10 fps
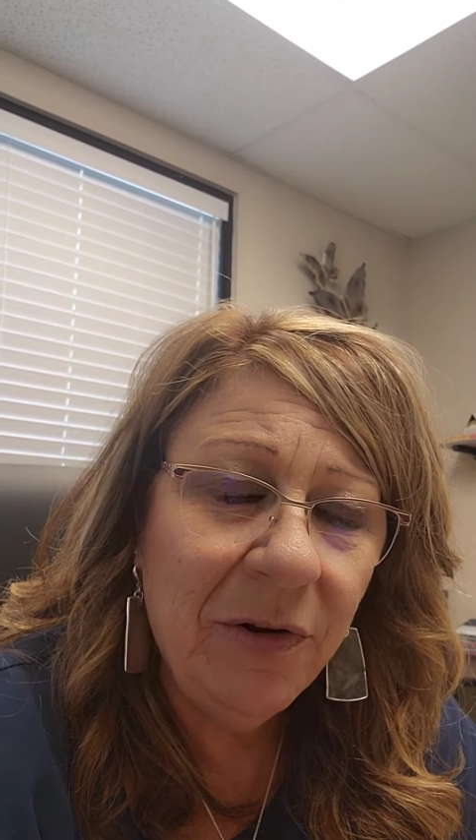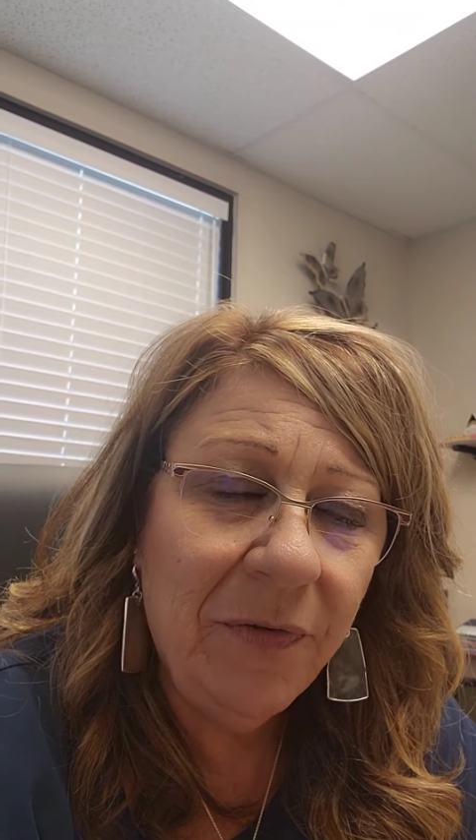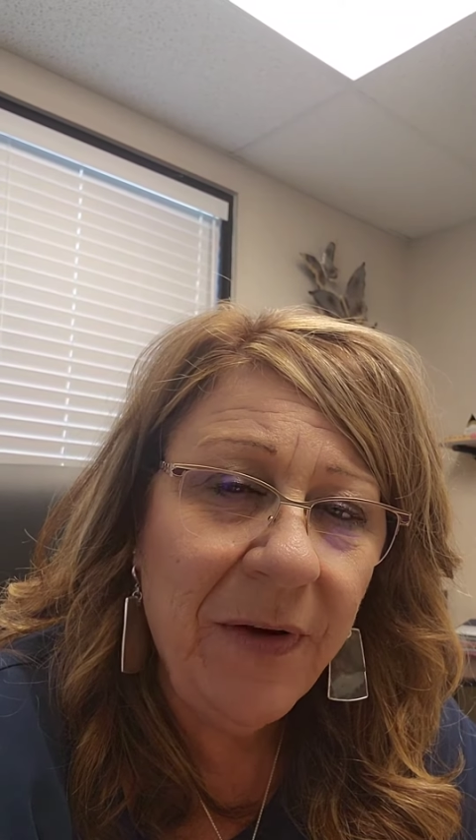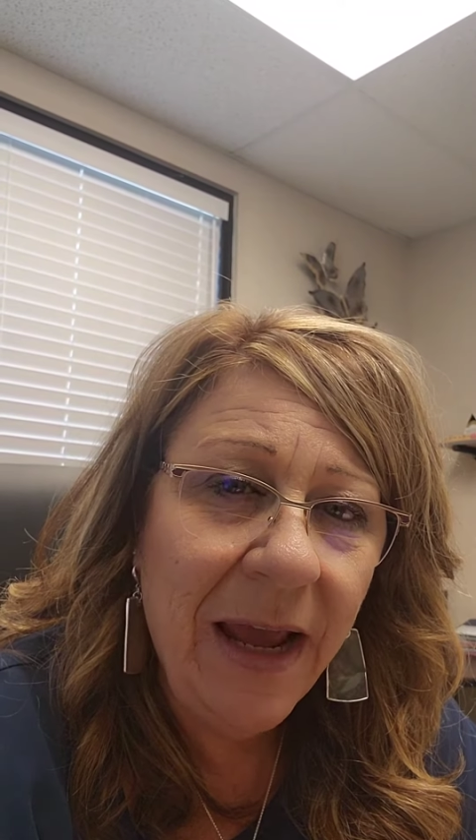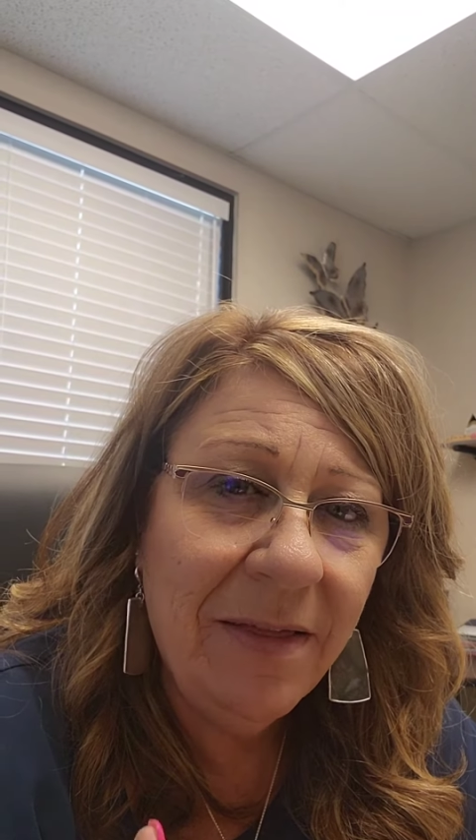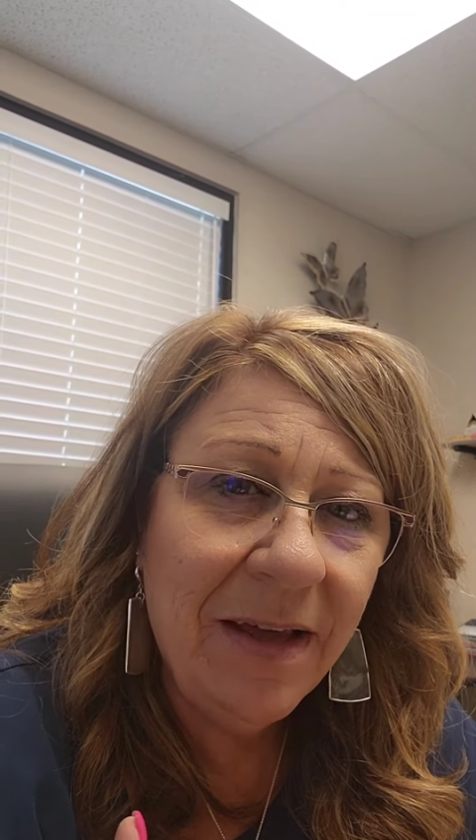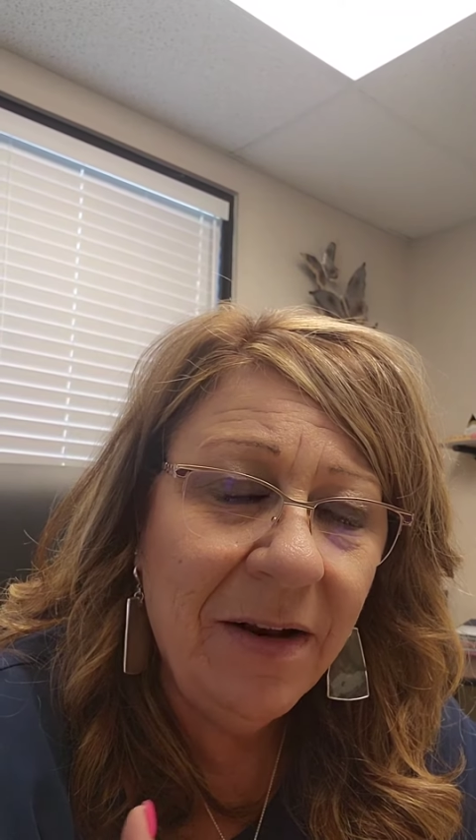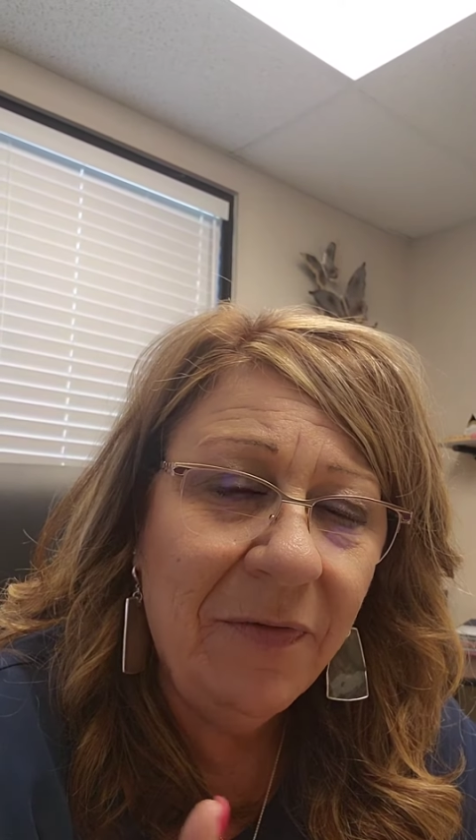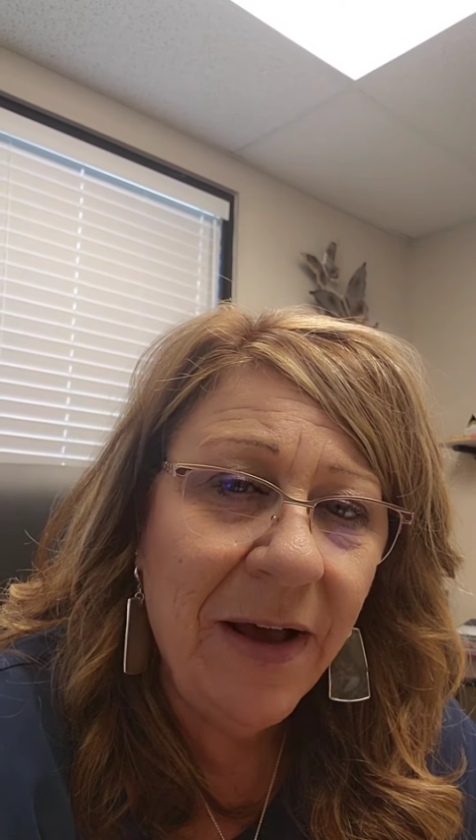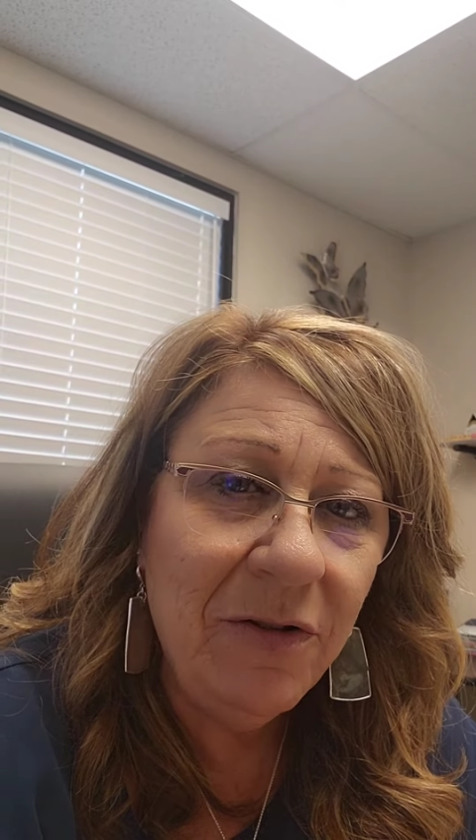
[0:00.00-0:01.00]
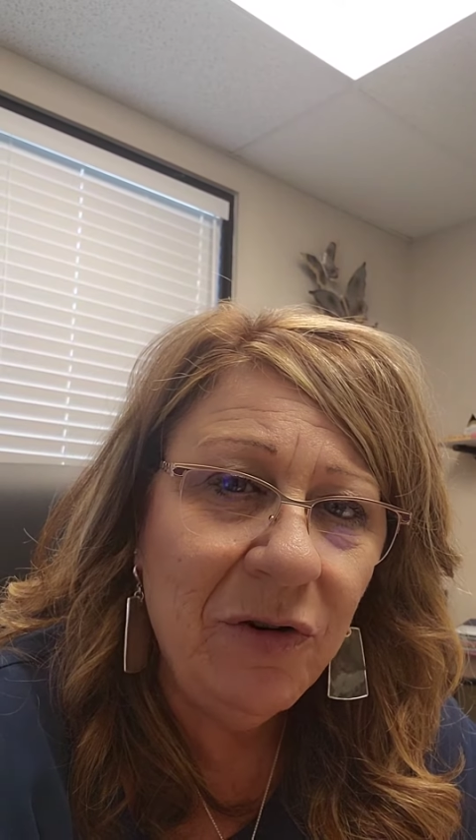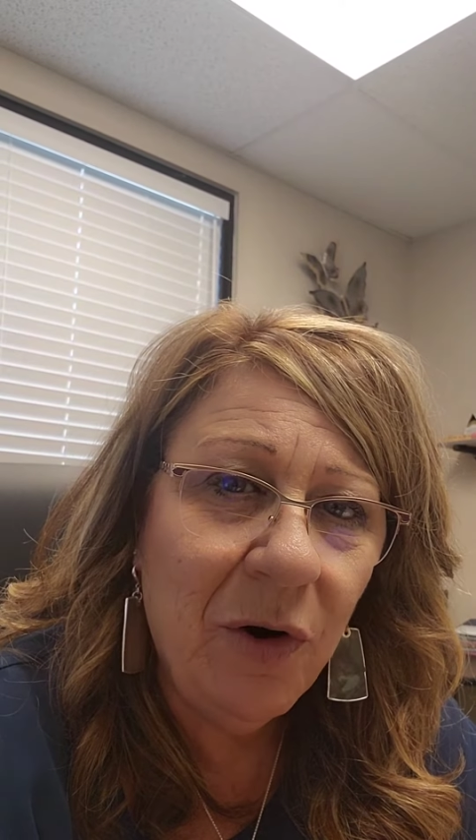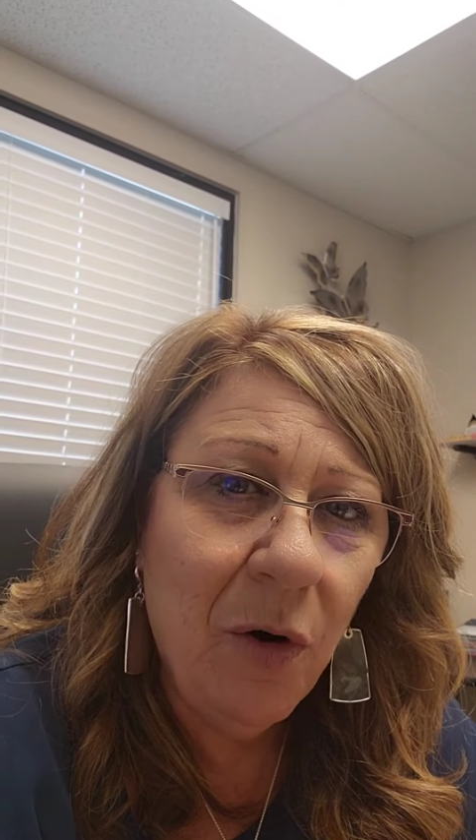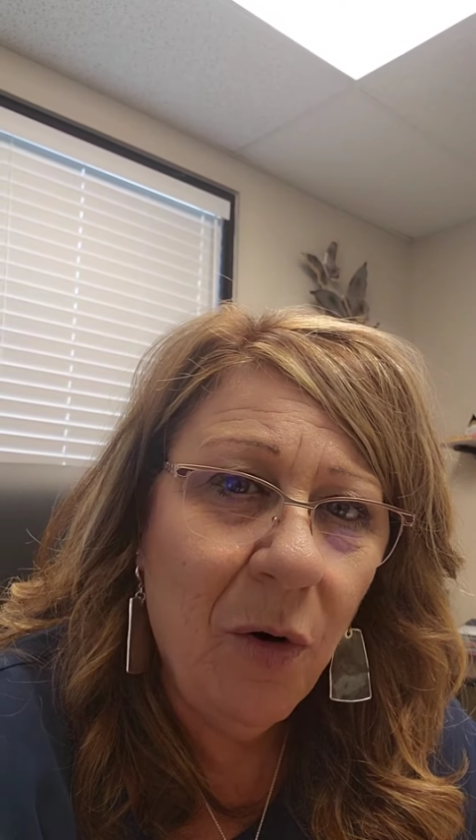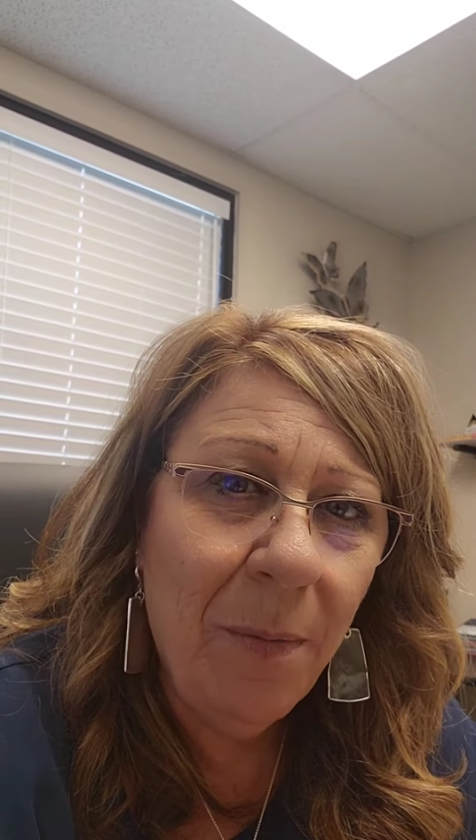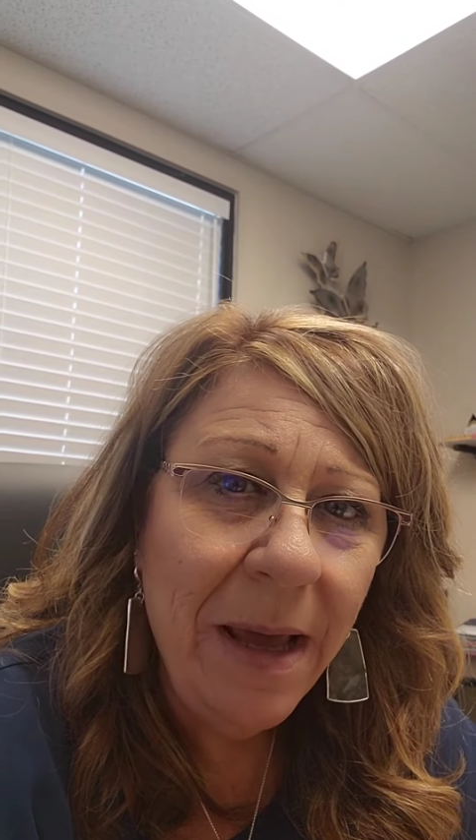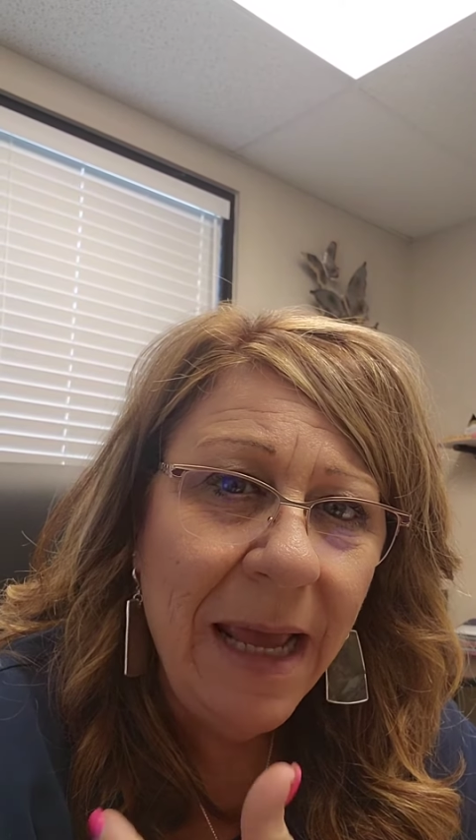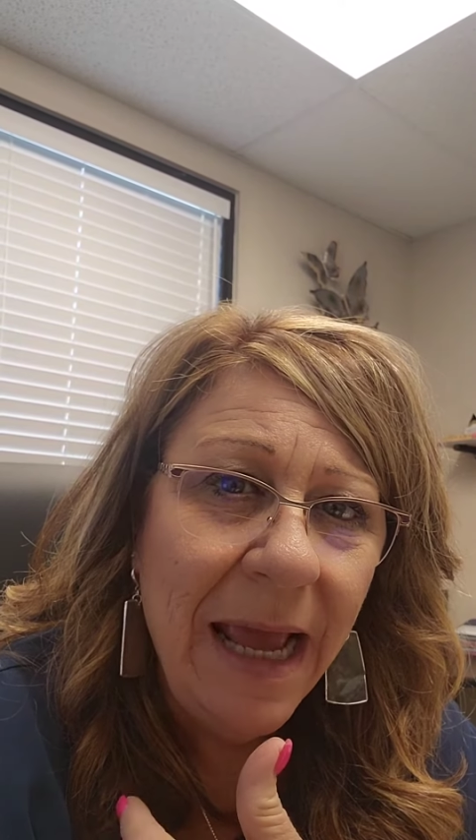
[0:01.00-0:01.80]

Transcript: your faith, can affect your hope.